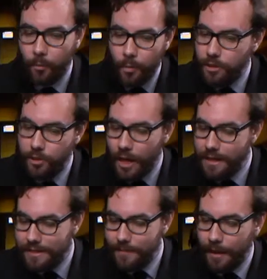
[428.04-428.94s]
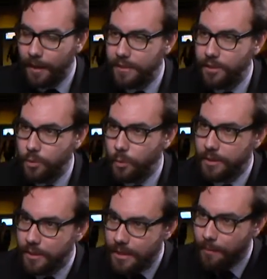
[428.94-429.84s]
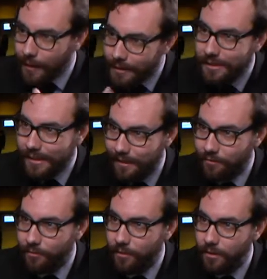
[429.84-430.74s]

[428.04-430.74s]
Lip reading: we should not demonize the tools that keep us safe.